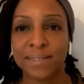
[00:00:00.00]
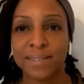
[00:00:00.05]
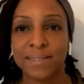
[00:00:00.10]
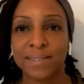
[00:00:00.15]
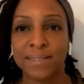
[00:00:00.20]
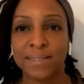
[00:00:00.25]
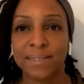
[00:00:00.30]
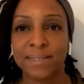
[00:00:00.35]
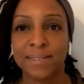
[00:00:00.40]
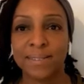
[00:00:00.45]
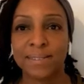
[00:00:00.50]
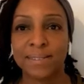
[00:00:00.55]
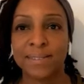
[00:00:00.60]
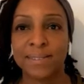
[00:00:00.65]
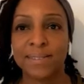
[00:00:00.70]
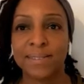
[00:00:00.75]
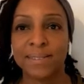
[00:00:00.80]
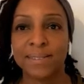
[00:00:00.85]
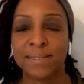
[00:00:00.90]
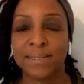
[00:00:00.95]

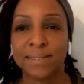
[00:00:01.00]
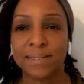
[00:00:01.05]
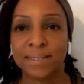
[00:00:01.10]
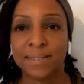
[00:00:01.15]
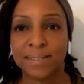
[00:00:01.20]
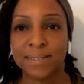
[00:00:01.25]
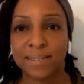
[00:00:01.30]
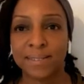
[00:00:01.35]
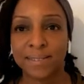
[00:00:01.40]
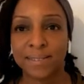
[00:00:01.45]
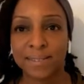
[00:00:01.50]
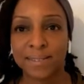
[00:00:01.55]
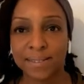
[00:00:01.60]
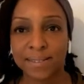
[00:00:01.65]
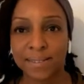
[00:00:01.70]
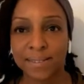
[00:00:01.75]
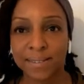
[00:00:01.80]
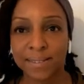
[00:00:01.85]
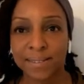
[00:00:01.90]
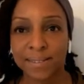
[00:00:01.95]

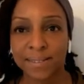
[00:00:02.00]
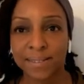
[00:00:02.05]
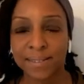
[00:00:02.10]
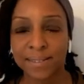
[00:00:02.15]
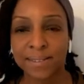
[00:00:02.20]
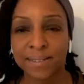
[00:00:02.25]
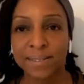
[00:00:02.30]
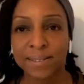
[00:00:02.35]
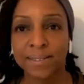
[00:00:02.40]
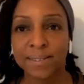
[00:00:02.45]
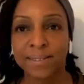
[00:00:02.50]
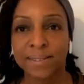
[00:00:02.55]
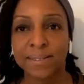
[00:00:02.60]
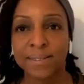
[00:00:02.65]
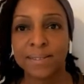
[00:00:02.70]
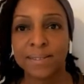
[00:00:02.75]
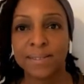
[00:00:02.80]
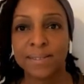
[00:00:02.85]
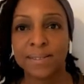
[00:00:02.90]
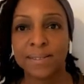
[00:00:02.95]

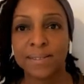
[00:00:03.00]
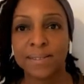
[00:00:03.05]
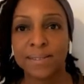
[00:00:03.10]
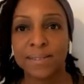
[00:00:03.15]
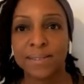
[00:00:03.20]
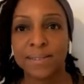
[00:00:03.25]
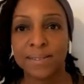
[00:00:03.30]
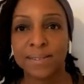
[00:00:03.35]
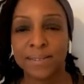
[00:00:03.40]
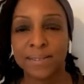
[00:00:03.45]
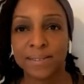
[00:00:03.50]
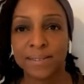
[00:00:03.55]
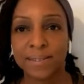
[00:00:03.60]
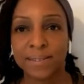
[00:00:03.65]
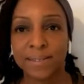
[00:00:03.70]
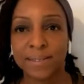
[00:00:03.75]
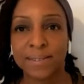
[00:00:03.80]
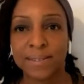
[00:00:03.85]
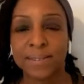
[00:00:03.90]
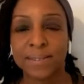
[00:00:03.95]

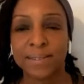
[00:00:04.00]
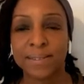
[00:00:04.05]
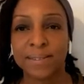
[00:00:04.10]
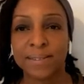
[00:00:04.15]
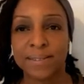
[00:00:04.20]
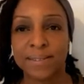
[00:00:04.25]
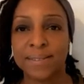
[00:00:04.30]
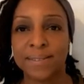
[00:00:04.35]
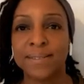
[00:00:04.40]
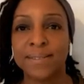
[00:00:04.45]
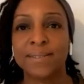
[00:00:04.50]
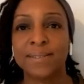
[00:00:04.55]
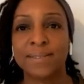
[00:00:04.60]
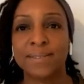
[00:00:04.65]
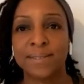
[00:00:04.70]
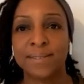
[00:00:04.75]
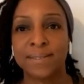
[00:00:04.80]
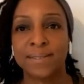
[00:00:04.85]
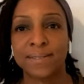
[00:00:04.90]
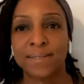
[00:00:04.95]

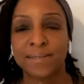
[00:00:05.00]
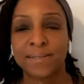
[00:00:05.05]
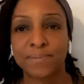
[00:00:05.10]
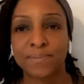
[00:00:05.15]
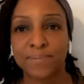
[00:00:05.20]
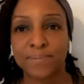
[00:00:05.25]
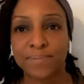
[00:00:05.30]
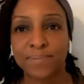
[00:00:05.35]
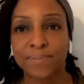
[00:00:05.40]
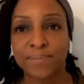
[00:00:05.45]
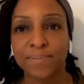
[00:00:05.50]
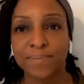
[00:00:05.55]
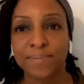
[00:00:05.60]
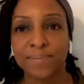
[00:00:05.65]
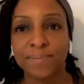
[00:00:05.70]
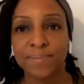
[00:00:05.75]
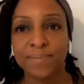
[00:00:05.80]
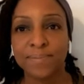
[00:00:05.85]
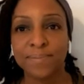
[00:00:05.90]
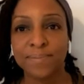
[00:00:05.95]

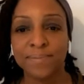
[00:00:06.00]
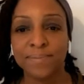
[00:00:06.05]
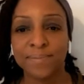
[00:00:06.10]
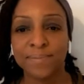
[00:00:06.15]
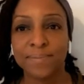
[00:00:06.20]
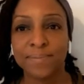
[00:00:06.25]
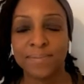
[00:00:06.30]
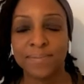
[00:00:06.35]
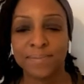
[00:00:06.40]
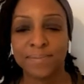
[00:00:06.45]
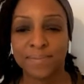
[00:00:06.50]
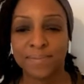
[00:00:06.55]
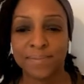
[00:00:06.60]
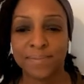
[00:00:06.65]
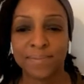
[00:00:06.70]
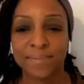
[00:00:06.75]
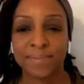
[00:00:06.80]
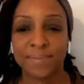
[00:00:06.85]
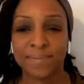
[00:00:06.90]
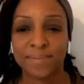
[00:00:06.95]

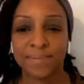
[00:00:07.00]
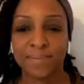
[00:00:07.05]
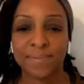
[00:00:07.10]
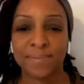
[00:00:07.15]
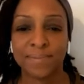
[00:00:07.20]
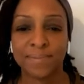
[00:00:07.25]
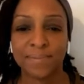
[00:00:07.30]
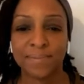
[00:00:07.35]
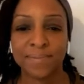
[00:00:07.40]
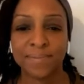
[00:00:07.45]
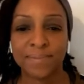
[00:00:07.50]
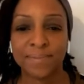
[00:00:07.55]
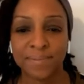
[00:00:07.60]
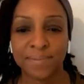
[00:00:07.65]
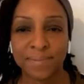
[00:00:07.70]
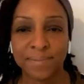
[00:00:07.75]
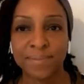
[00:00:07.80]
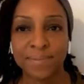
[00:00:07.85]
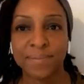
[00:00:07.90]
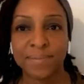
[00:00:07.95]
The person shown says nothing.